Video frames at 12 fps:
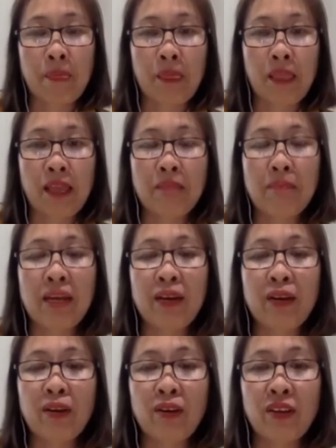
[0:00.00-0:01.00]
and my
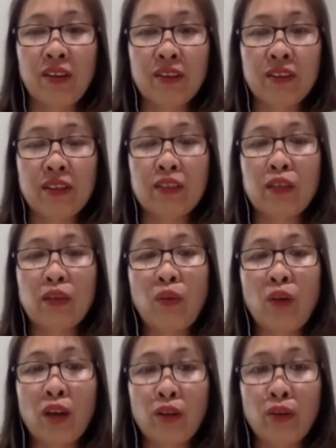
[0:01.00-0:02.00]
daughter. She's the
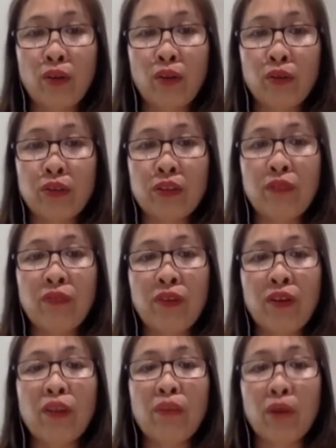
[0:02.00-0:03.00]
one who suffer
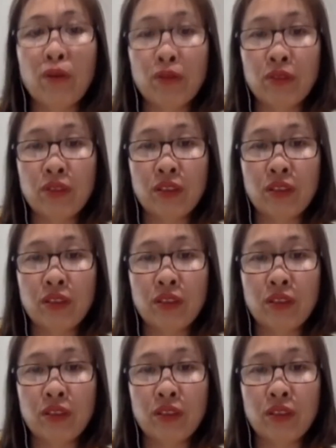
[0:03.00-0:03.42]
the most.